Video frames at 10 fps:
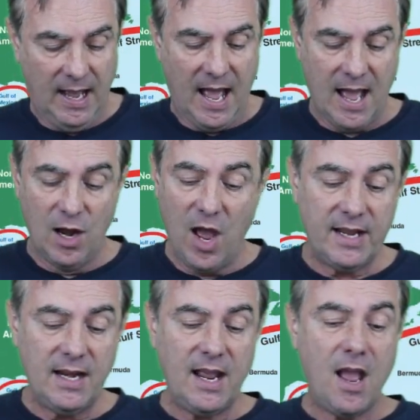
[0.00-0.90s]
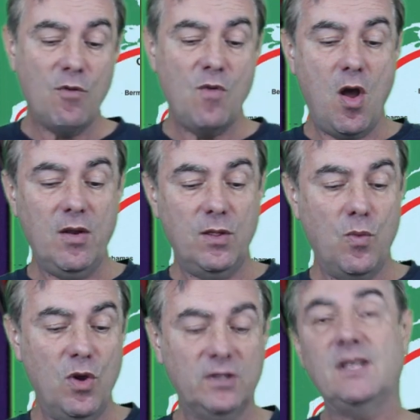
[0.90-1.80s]
Uh, likening our role in the
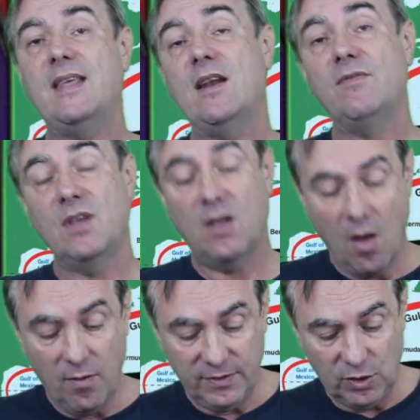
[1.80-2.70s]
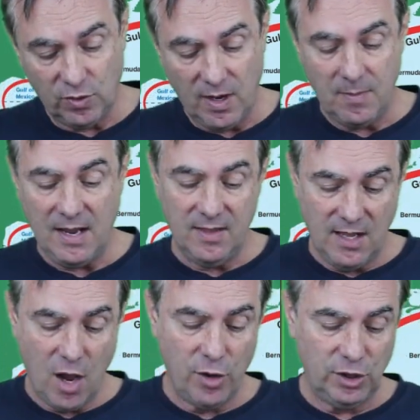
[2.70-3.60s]
world to that of the Gulf Stream in
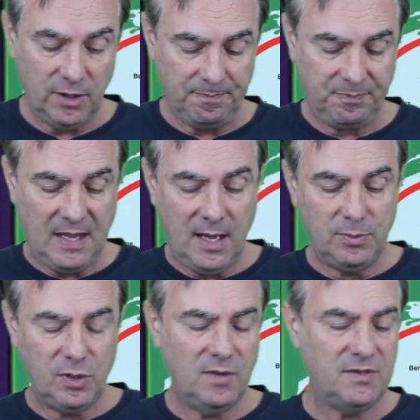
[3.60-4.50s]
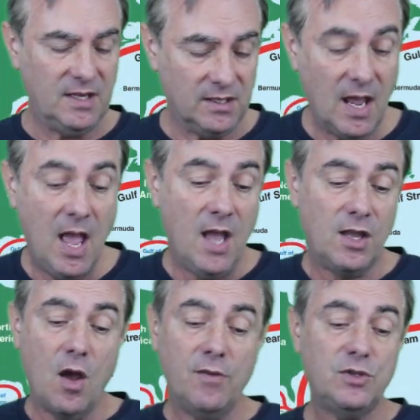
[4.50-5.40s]
the ocean. He observes this
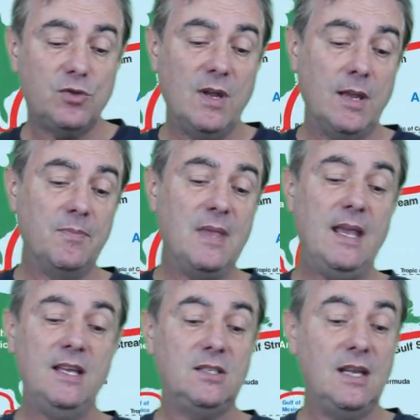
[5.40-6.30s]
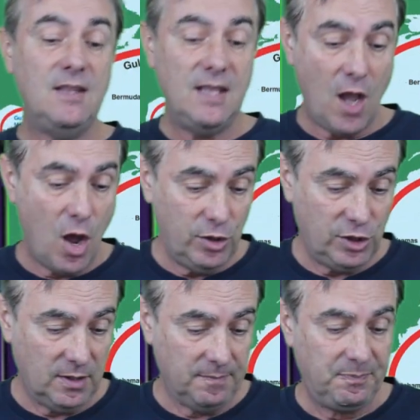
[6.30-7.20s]
Gulf Stream is in the
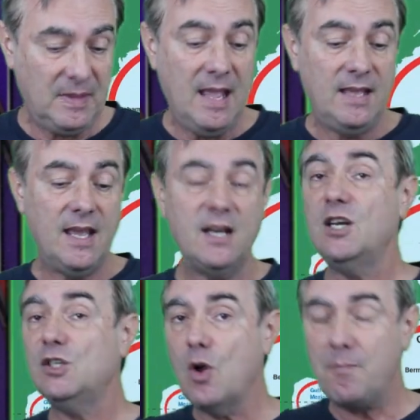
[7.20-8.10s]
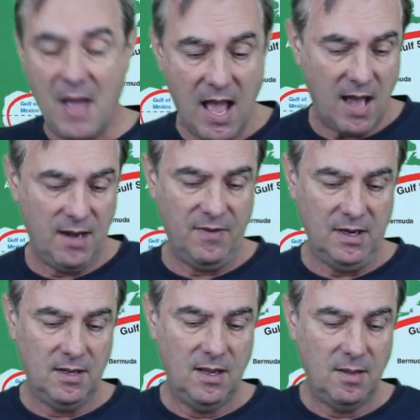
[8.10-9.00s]
ocean, yet it is not part of
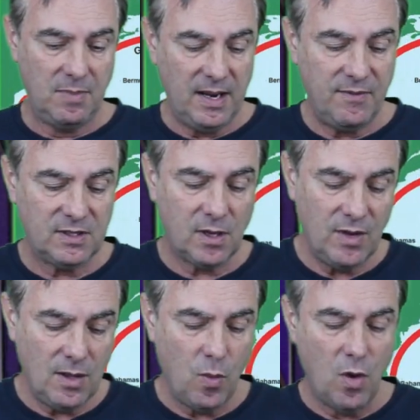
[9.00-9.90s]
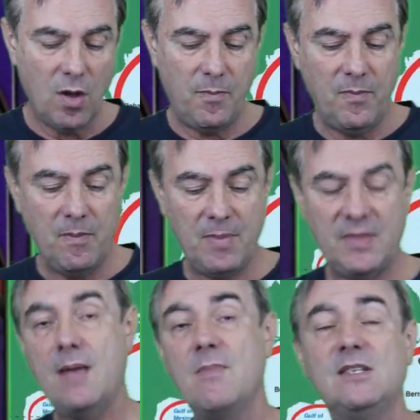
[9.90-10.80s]
it. Believers are in the world, but
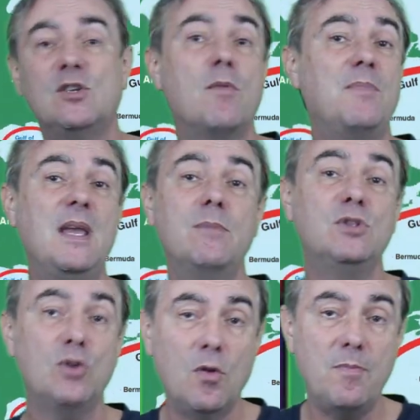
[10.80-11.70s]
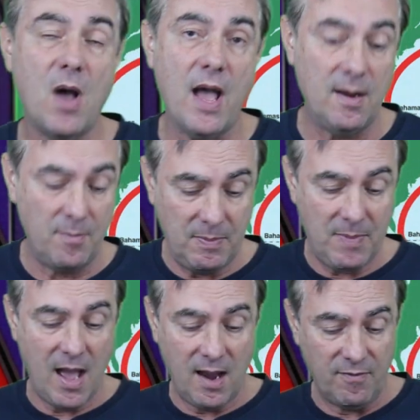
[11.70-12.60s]
they must not be absorbed by it and be
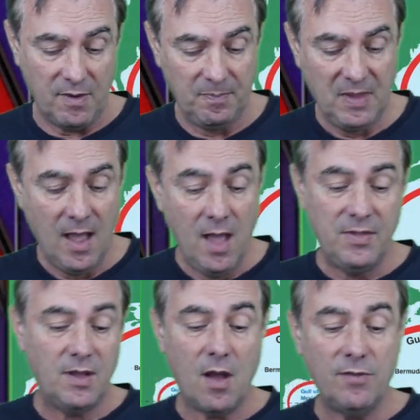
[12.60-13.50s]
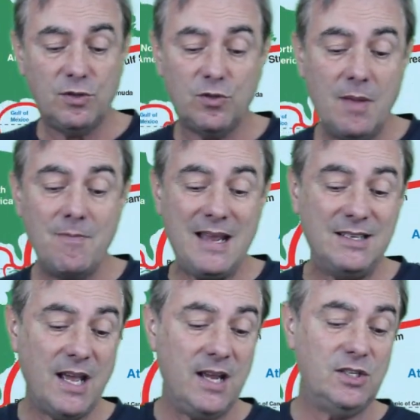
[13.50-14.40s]
part of it. The Gulf Stream
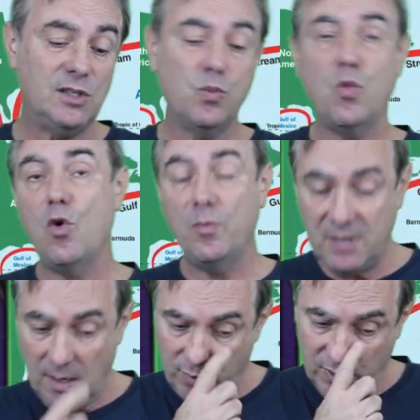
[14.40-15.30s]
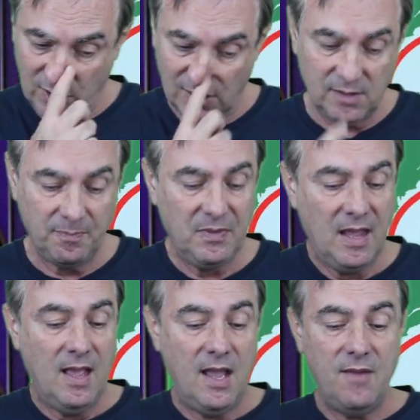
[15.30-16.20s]
maintains its warm temperatures
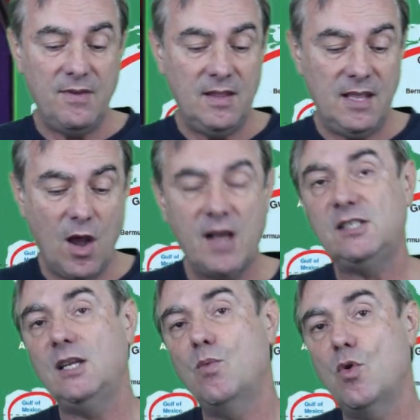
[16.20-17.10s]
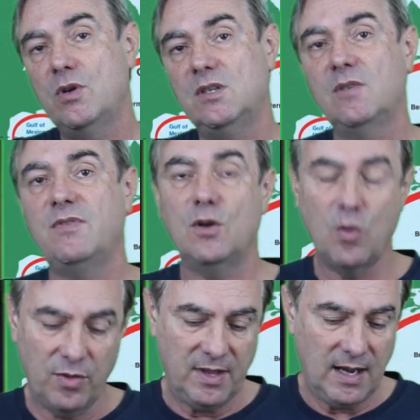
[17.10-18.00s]
even in the icy waters of the
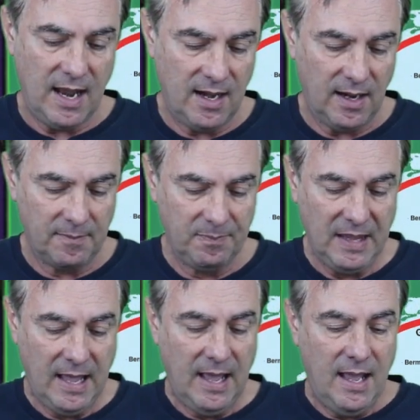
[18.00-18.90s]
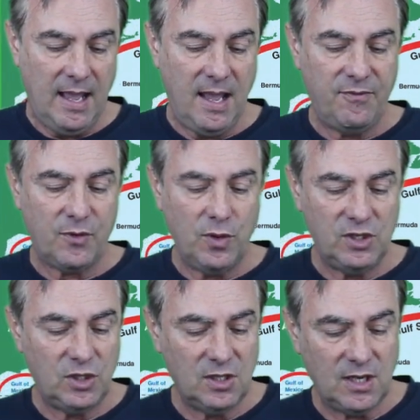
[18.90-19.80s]
North Atlantic. If
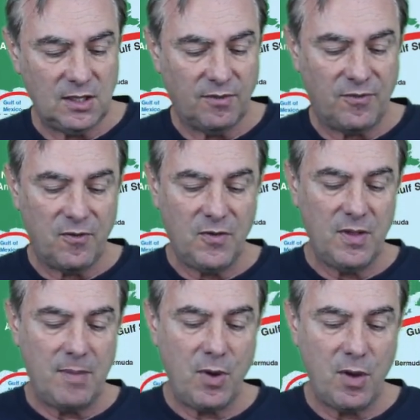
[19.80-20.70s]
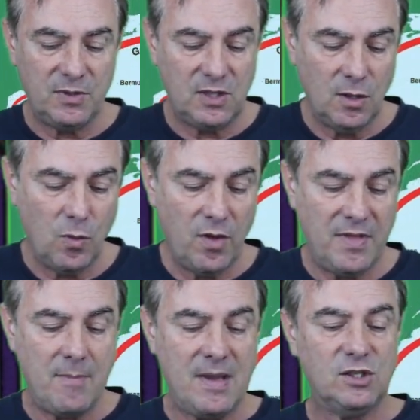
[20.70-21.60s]
Christians are to fulfill their purpose in the world,
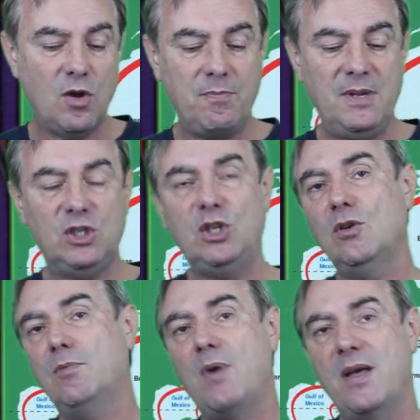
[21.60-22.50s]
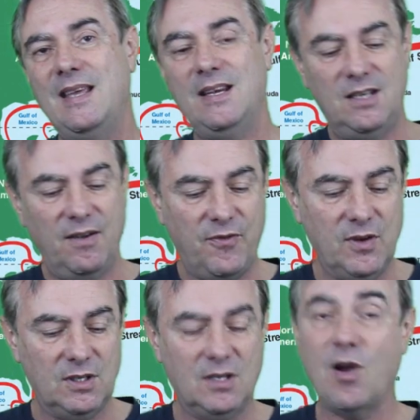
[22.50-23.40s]
they must not be chilled by the
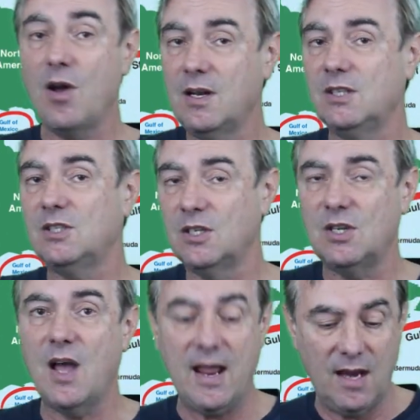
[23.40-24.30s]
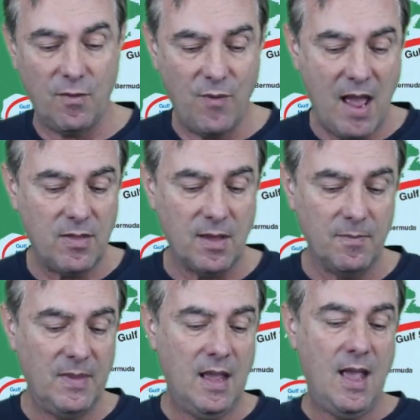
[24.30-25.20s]
indifferent, godless society around them.